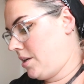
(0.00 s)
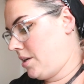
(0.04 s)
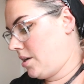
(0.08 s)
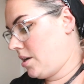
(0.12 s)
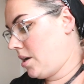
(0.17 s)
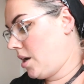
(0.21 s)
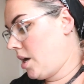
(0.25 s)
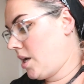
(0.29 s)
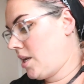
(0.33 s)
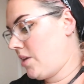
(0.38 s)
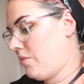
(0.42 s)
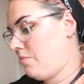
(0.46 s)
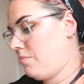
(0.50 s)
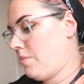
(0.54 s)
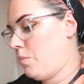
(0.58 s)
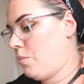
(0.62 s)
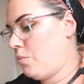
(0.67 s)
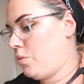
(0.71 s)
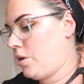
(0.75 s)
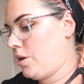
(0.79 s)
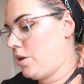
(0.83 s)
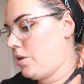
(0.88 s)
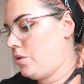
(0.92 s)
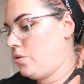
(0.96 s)
I can't even
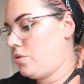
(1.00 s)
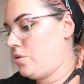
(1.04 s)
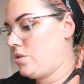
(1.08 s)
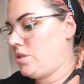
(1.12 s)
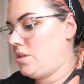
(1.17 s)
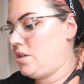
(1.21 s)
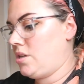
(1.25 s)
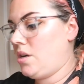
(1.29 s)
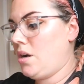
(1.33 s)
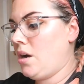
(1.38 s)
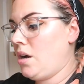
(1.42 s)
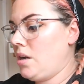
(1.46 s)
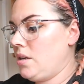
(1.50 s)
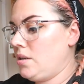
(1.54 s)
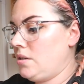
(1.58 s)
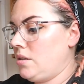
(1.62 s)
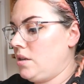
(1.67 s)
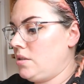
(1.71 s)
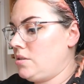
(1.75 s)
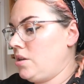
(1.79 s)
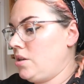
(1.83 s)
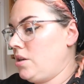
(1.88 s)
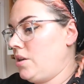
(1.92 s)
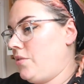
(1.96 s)
remember what I ordered. I
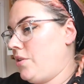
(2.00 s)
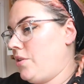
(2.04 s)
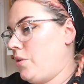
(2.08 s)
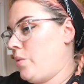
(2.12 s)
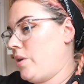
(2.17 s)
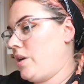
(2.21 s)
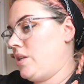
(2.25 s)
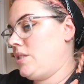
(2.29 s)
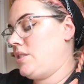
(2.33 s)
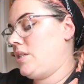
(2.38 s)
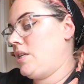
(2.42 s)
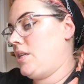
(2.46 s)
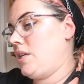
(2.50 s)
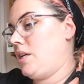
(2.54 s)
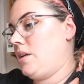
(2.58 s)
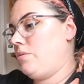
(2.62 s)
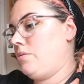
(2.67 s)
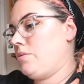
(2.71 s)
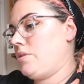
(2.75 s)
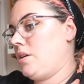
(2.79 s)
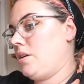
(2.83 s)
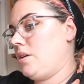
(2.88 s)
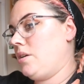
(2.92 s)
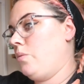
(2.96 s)
don't even know when I did it. It
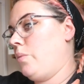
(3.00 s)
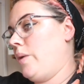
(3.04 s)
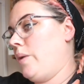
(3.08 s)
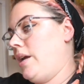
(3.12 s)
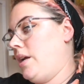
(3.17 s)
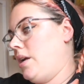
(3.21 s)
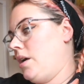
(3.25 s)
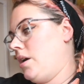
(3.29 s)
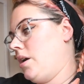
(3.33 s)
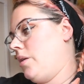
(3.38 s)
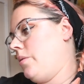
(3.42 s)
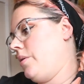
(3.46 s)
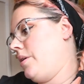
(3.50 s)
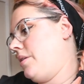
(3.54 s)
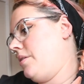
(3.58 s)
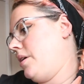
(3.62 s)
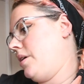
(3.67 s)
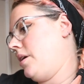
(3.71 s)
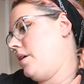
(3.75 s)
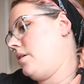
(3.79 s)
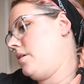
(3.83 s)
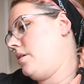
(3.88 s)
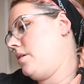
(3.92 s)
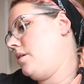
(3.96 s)
was like a week ago, I
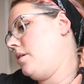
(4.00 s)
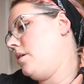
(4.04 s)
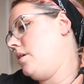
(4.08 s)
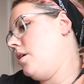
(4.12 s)
think.